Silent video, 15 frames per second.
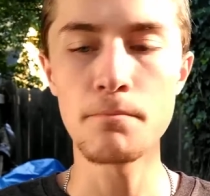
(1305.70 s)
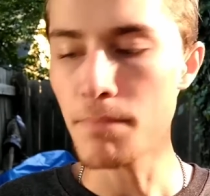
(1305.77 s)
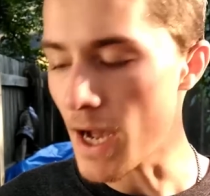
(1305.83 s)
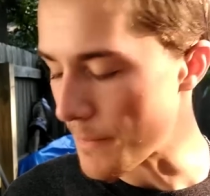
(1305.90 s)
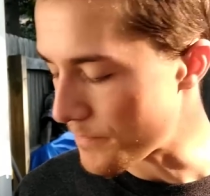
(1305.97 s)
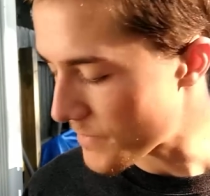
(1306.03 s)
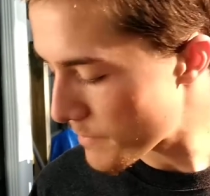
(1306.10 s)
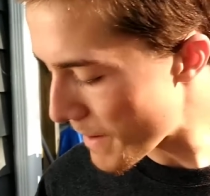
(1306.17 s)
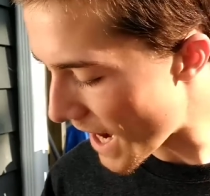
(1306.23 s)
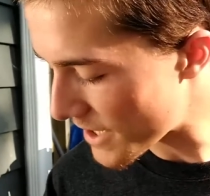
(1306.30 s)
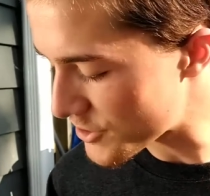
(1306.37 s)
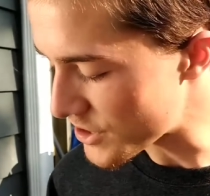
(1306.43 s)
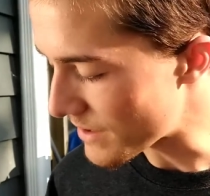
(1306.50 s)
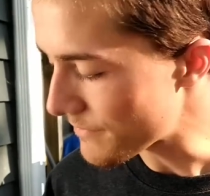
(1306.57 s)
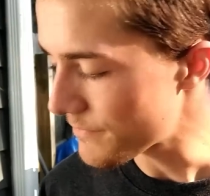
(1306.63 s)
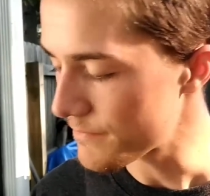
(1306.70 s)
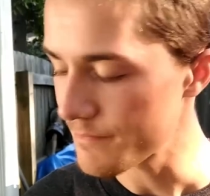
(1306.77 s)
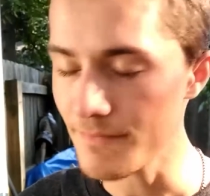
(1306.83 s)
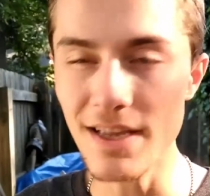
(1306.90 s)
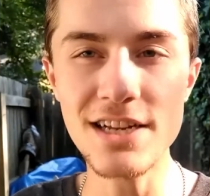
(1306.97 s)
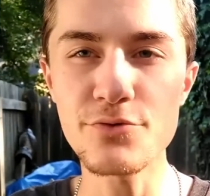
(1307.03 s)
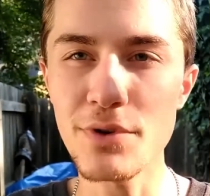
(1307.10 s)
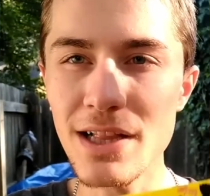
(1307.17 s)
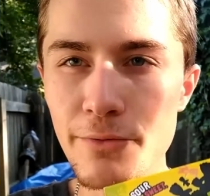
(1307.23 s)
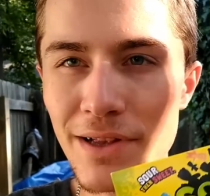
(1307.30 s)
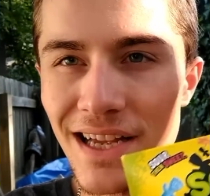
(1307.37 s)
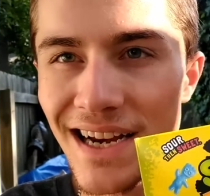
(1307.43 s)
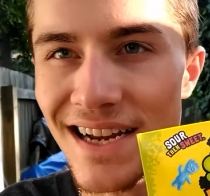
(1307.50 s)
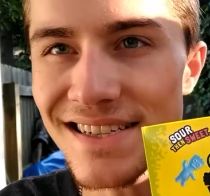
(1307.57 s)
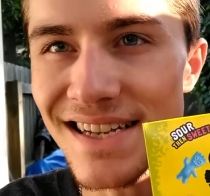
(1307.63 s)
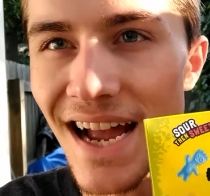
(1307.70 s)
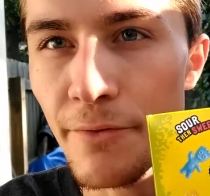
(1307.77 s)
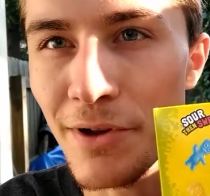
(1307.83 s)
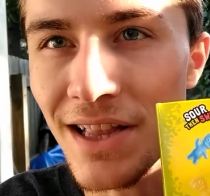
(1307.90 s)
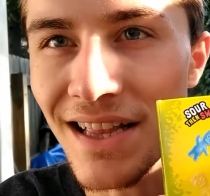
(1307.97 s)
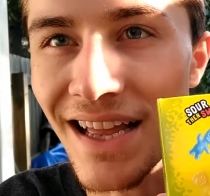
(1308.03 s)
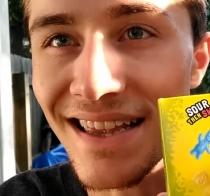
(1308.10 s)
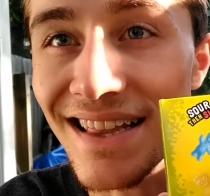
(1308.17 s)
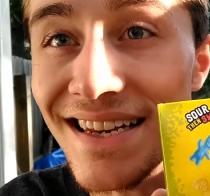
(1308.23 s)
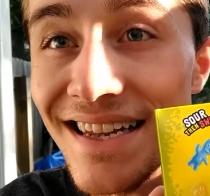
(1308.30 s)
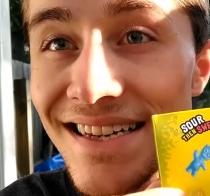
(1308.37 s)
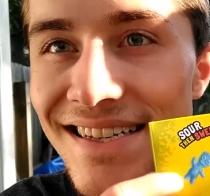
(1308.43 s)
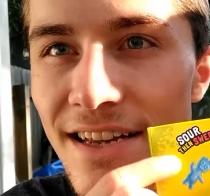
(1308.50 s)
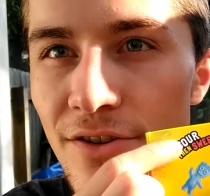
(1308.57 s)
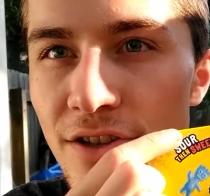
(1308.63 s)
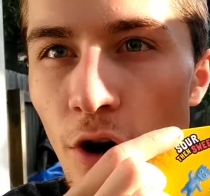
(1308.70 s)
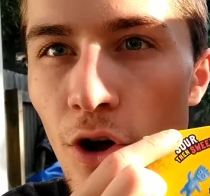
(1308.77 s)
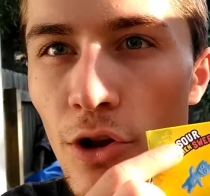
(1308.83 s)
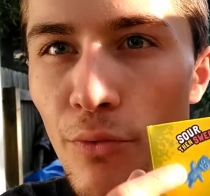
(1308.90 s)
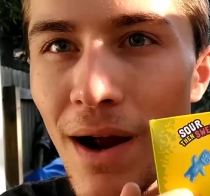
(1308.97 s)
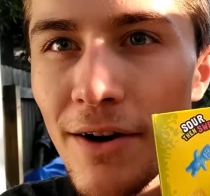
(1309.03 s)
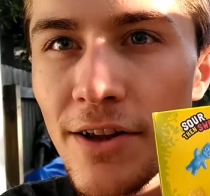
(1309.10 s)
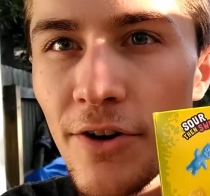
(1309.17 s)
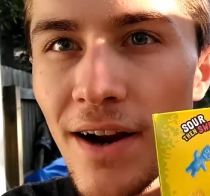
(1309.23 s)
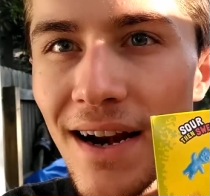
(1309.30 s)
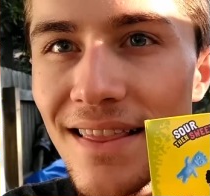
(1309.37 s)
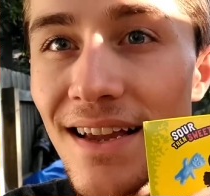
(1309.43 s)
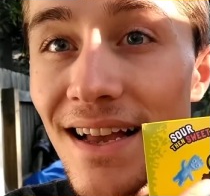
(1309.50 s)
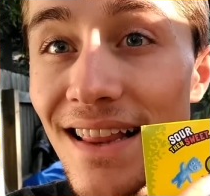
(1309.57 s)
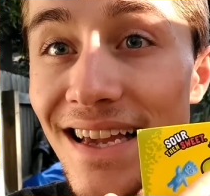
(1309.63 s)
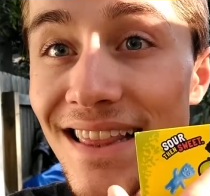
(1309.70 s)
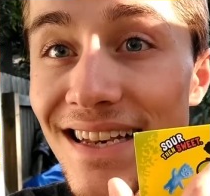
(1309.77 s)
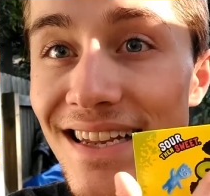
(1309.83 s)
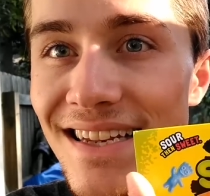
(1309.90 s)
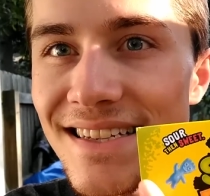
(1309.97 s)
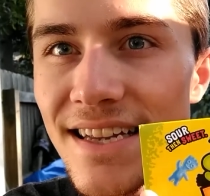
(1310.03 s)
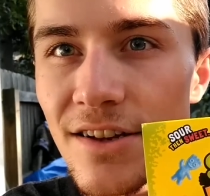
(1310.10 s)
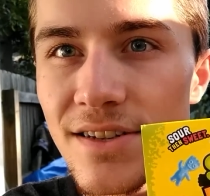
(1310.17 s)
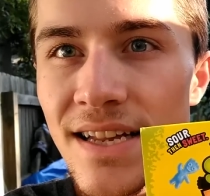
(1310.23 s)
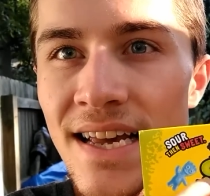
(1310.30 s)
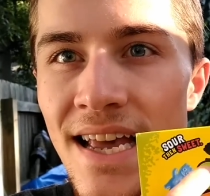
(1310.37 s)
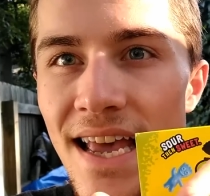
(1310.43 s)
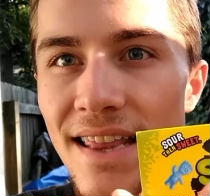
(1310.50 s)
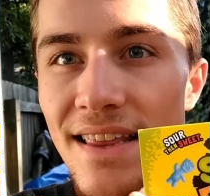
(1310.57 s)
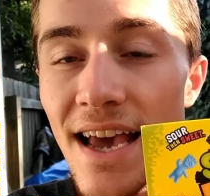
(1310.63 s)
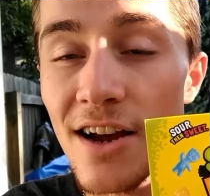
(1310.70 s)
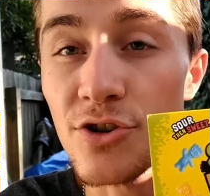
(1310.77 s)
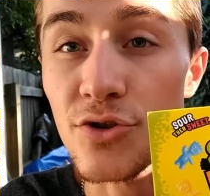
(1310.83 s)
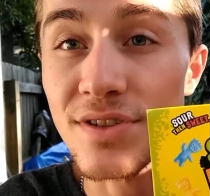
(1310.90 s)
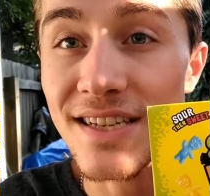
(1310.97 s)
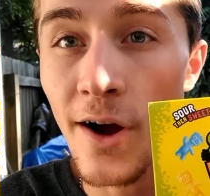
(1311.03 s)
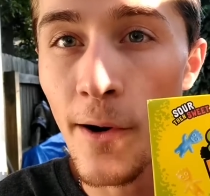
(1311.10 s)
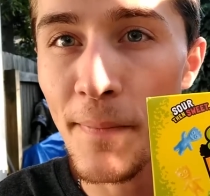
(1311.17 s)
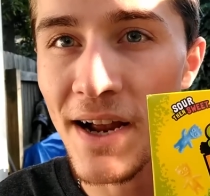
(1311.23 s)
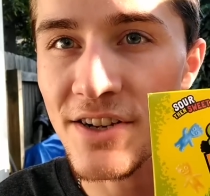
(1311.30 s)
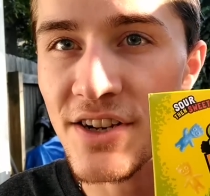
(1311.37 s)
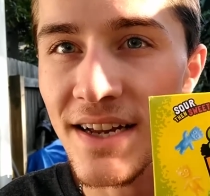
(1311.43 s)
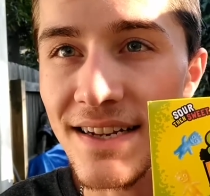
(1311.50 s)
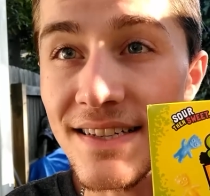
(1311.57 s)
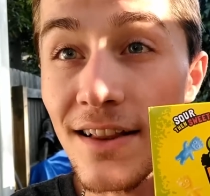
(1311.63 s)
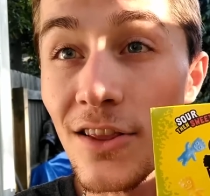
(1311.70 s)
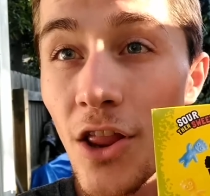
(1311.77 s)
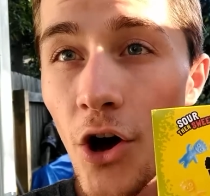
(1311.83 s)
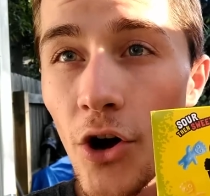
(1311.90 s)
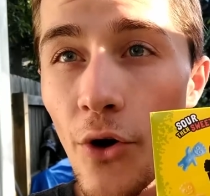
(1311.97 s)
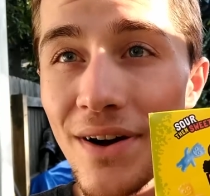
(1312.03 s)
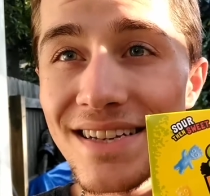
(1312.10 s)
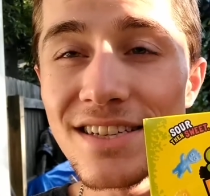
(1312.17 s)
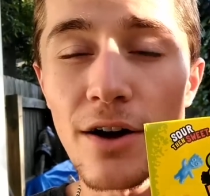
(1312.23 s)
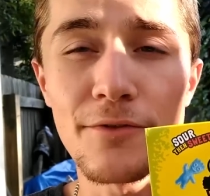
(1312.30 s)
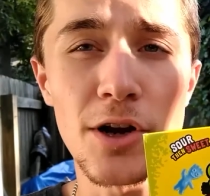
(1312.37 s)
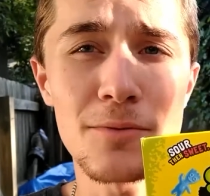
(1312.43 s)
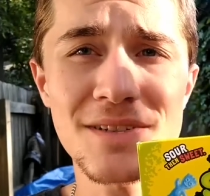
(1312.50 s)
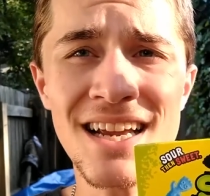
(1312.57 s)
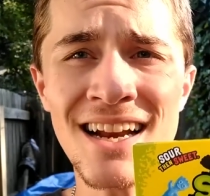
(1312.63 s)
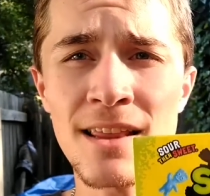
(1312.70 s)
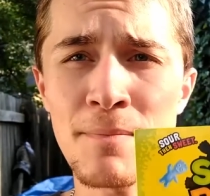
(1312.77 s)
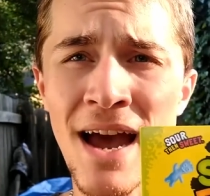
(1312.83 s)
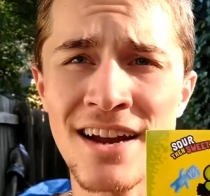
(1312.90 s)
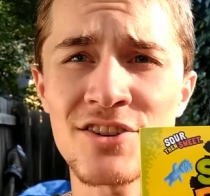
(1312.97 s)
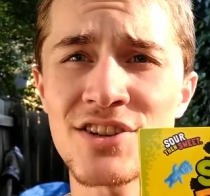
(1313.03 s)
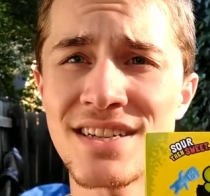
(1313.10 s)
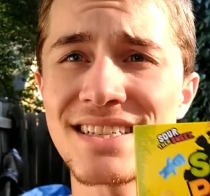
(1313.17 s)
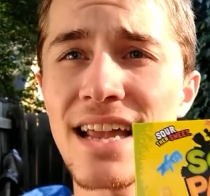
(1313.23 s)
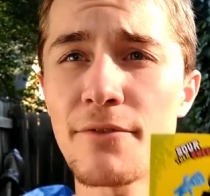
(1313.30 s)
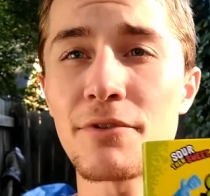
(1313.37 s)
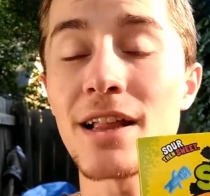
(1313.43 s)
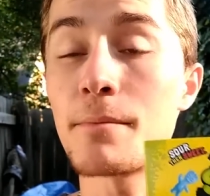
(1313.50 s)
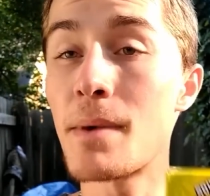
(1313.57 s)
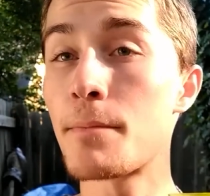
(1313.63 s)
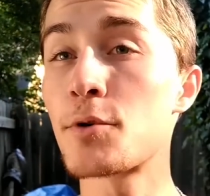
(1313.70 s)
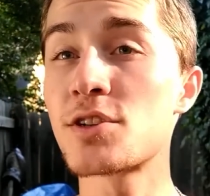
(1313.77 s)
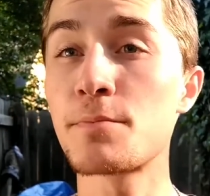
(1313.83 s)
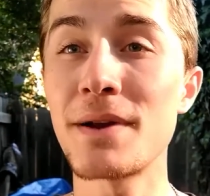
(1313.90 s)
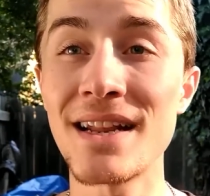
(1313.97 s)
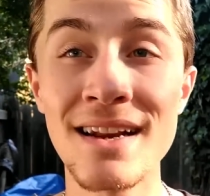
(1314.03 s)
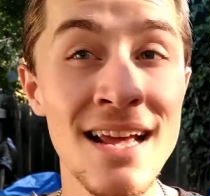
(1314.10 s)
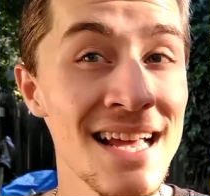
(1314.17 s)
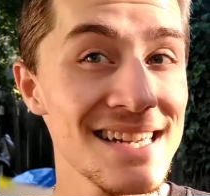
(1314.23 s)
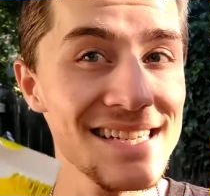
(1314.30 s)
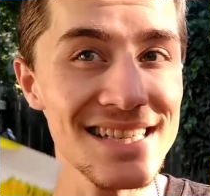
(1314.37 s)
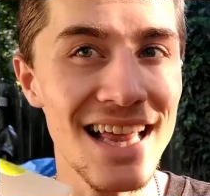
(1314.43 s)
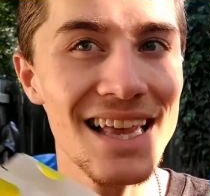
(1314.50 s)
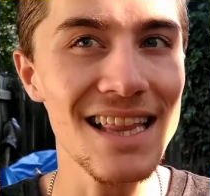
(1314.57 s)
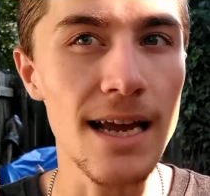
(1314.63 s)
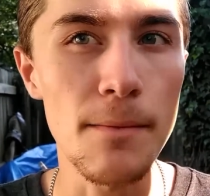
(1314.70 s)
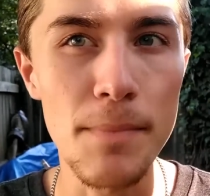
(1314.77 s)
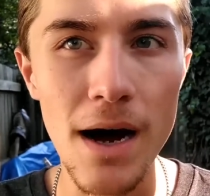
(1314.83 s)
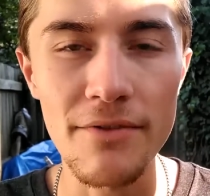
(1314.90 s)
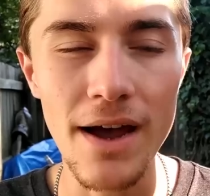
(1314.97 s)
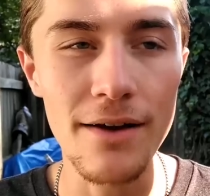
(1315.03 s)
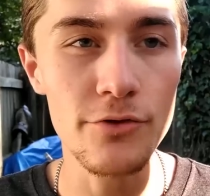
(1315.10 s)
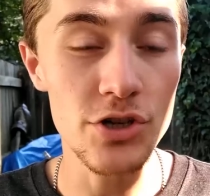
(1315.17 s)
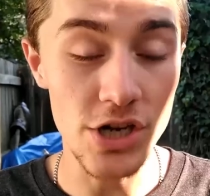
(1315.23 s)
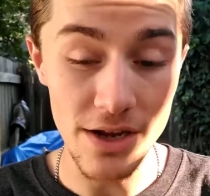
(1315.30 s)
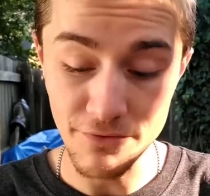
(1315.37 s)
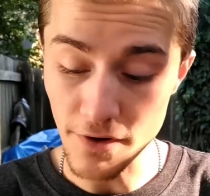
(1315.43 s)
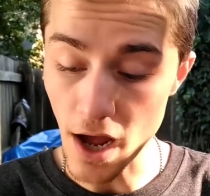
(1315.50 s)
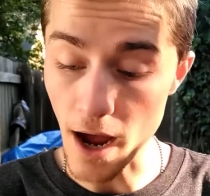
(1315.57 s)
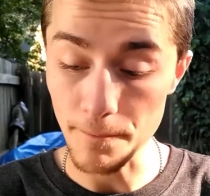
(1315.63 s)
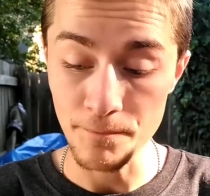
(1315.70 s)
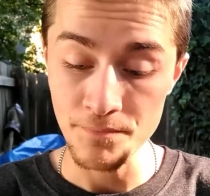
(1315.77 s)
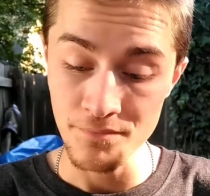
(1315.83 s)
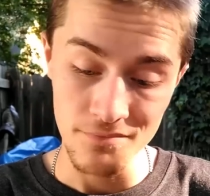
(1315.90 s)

But the packaging is really, really nice. I really like the details all around here kind of thing. I like the details in the actual Sour Patch Kids logo itself. You know what I'm saying? And the packaging is definitely, in my personal opinion, slightly above average, if not,